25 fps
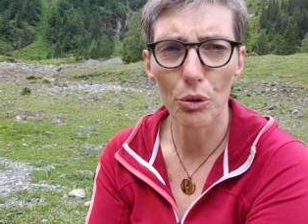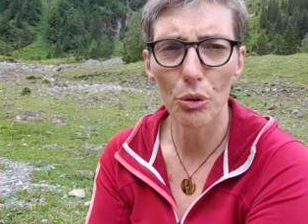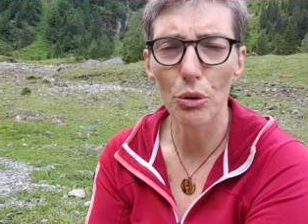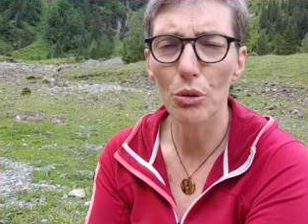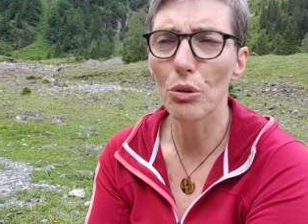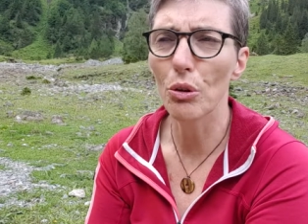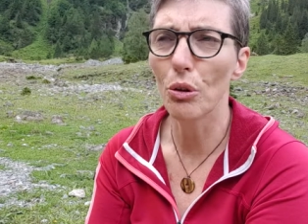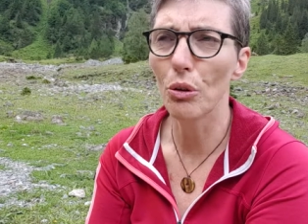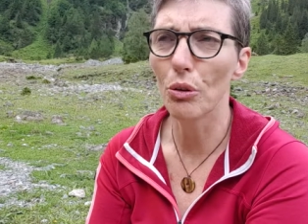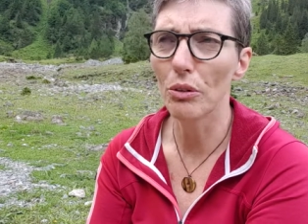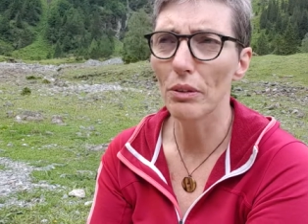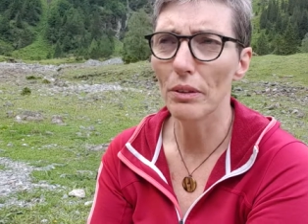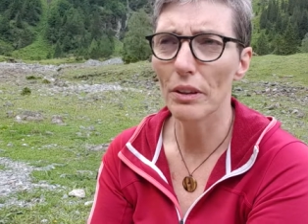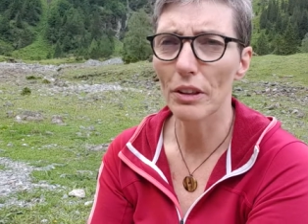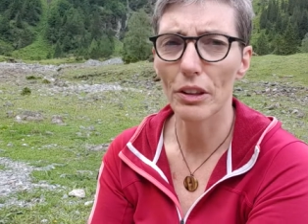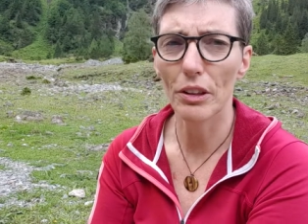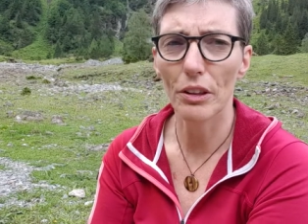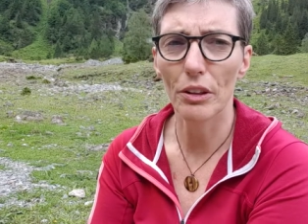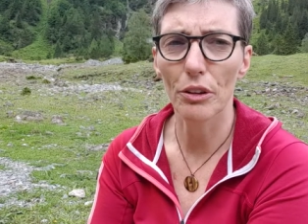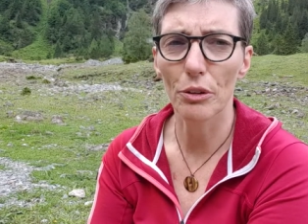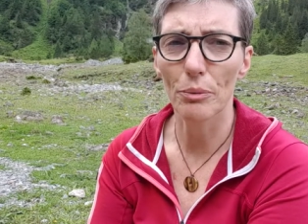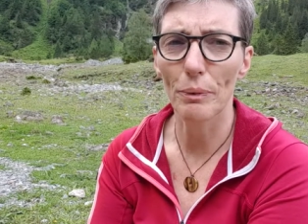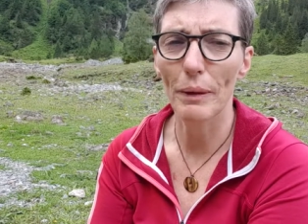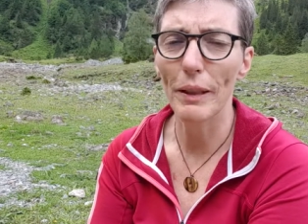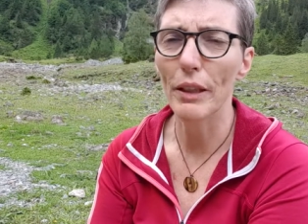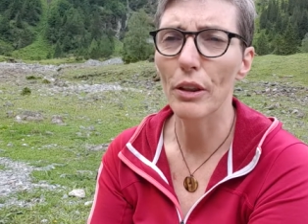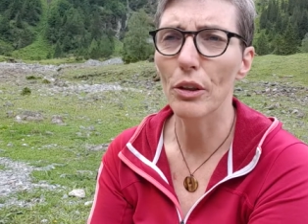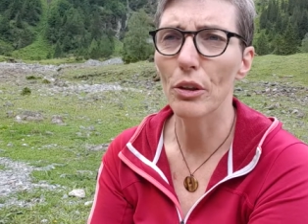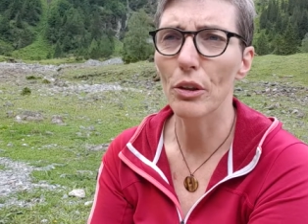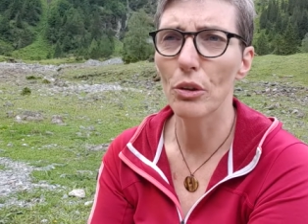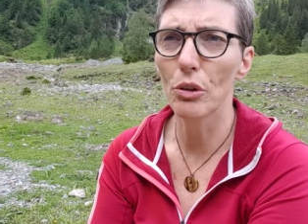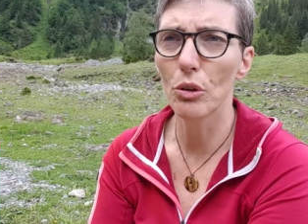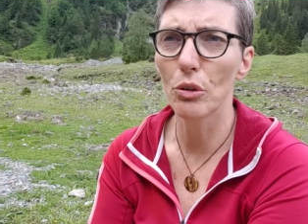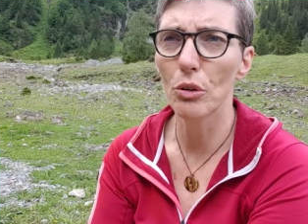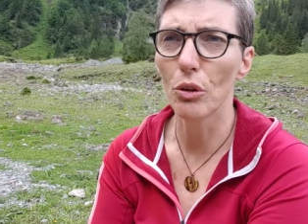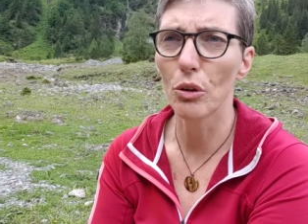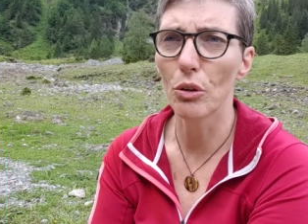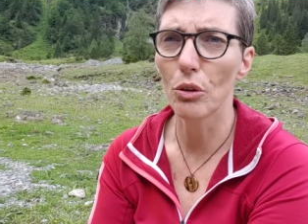Google, excuse me,
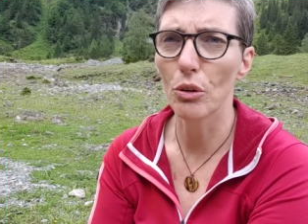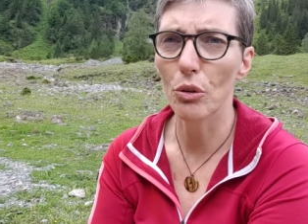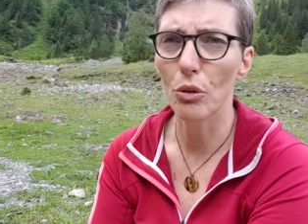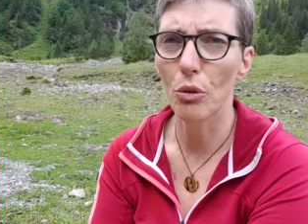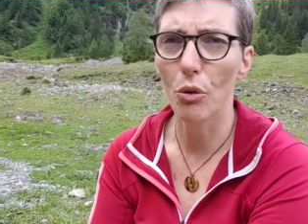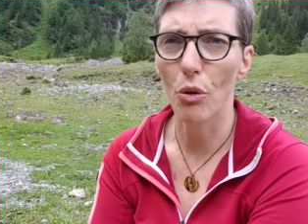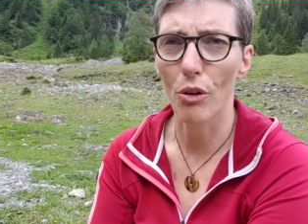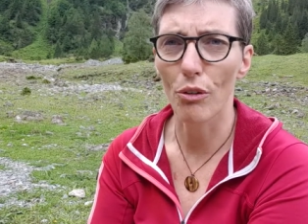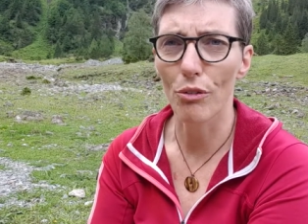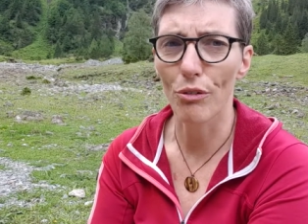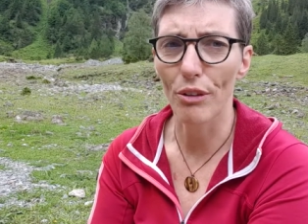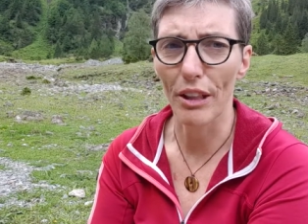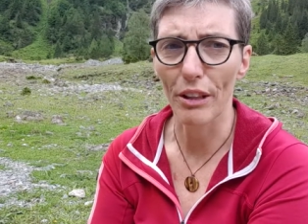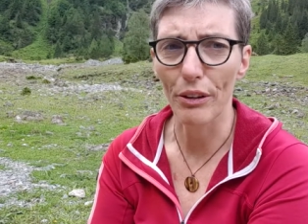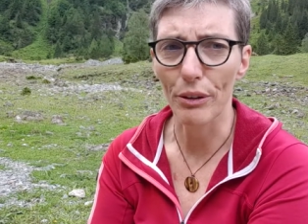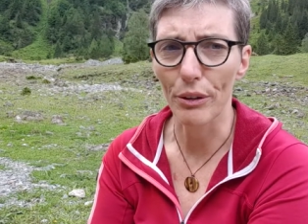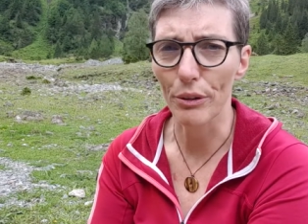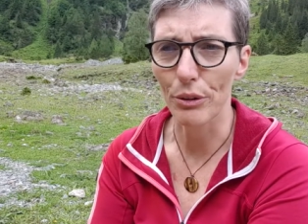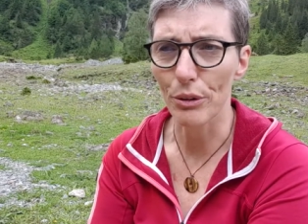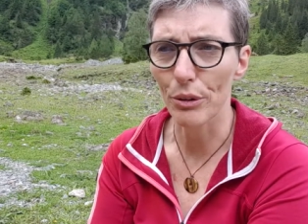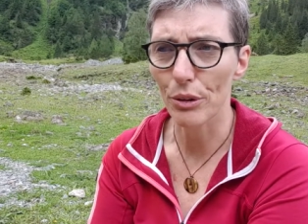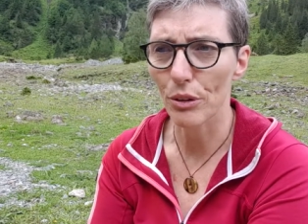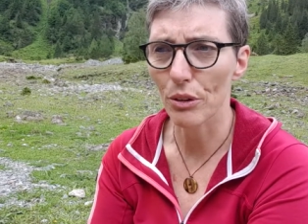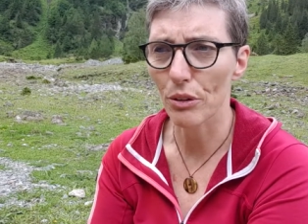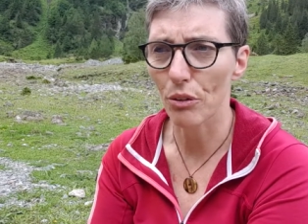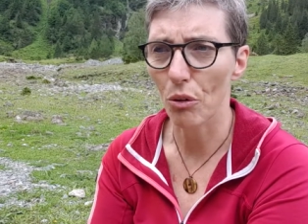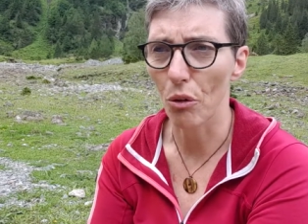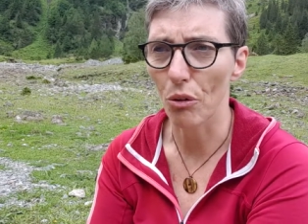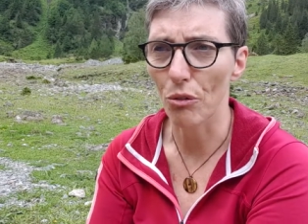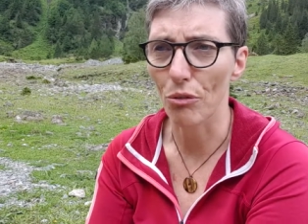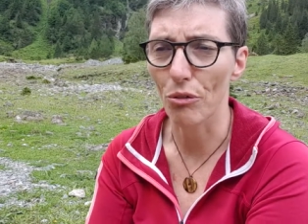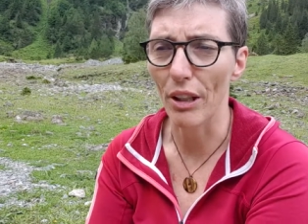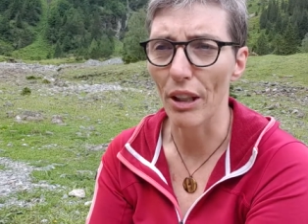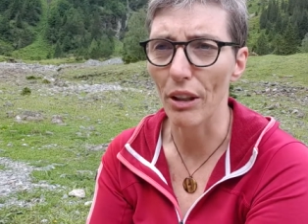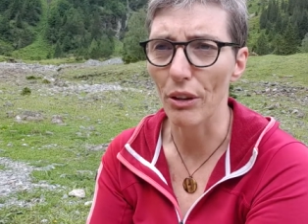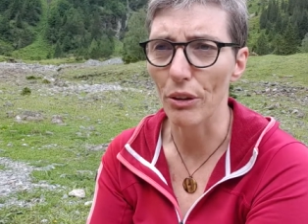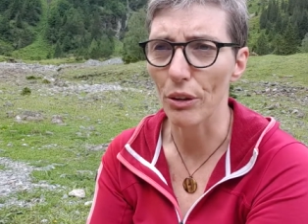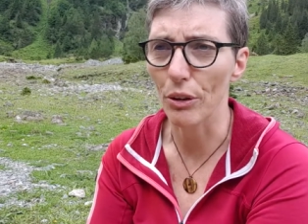Google core values or
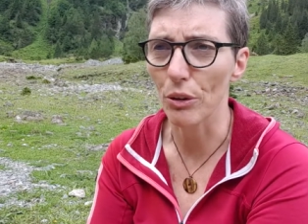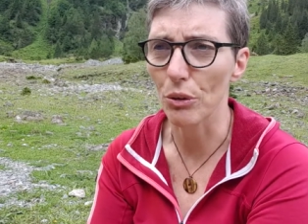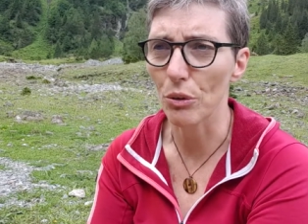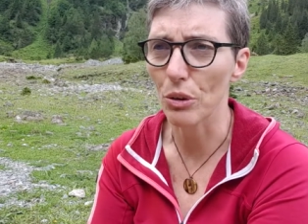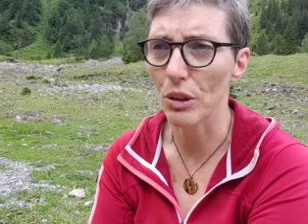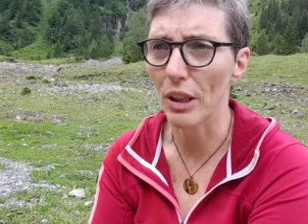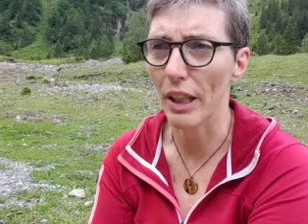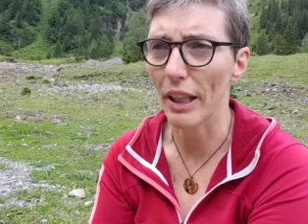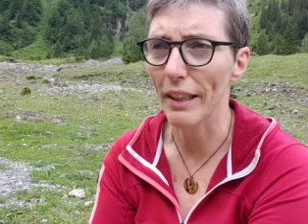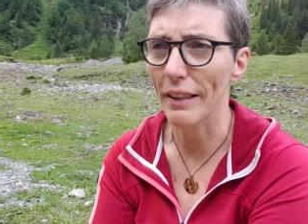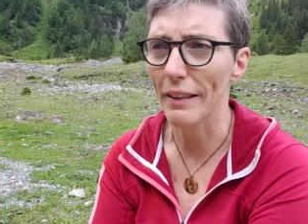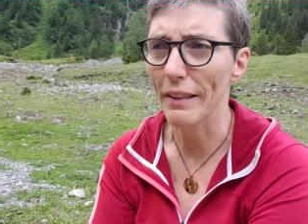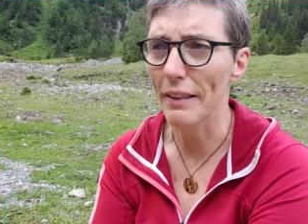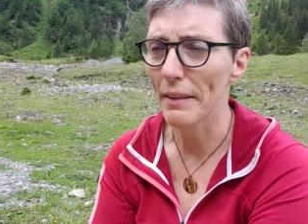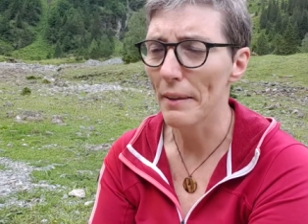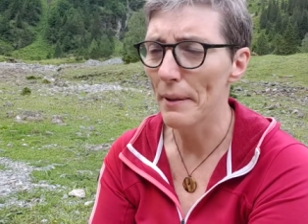values and